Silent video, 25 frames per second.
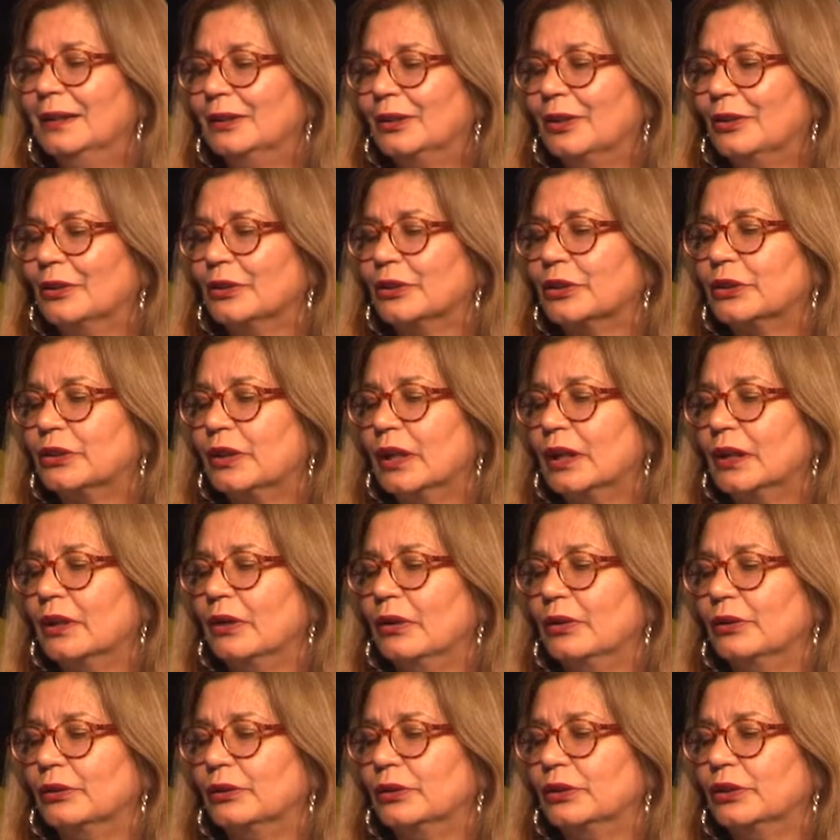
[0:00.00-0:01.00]
Torres Strait
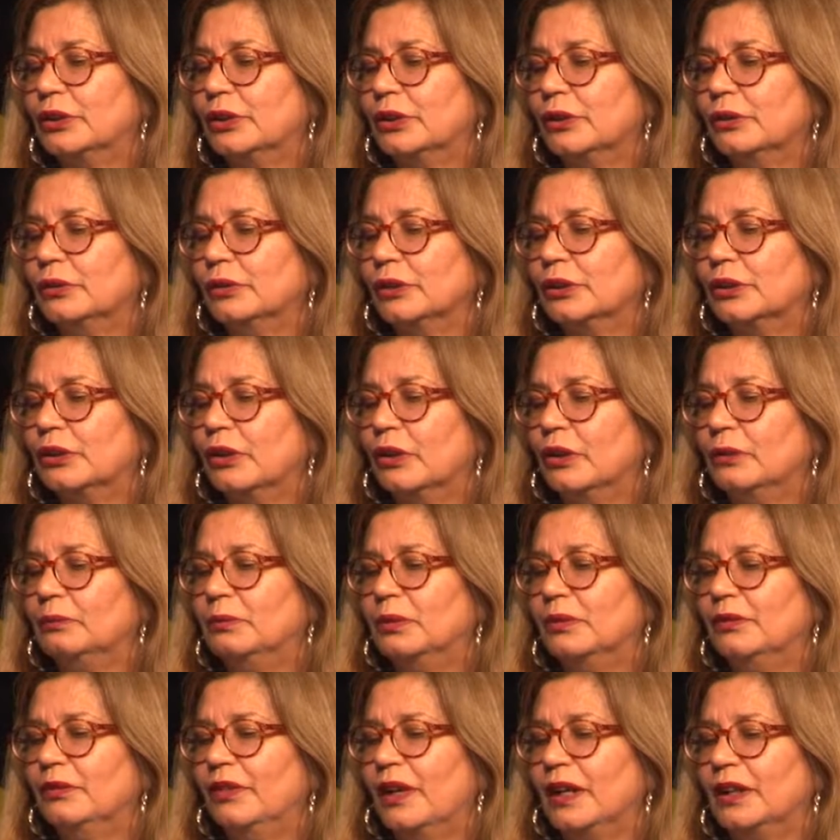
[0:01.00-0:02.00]
Islanders suicide
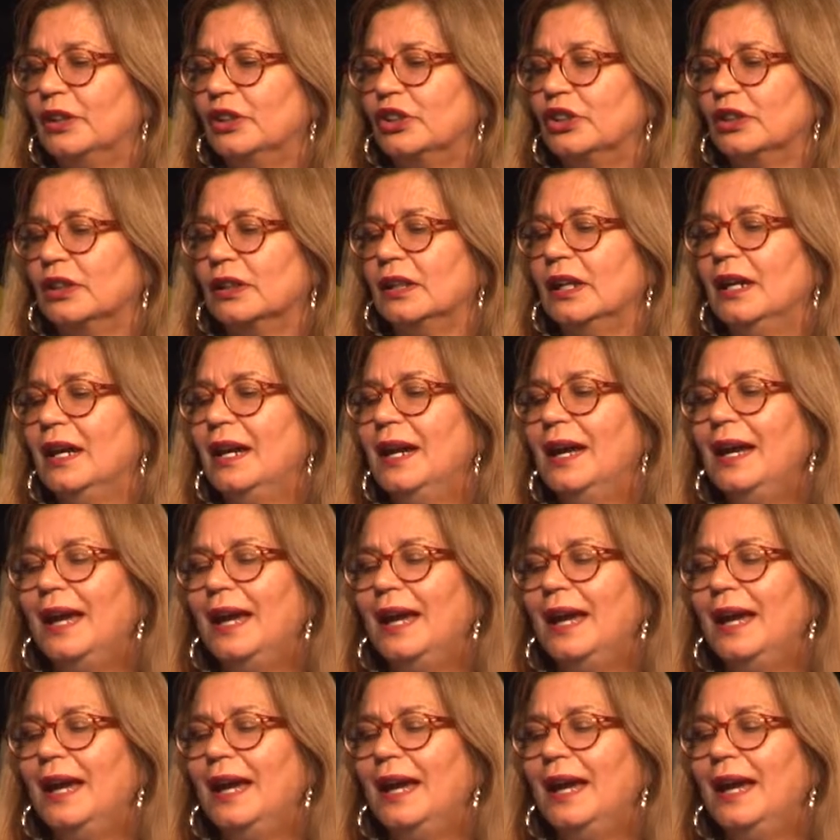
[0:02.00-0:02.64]
prevention,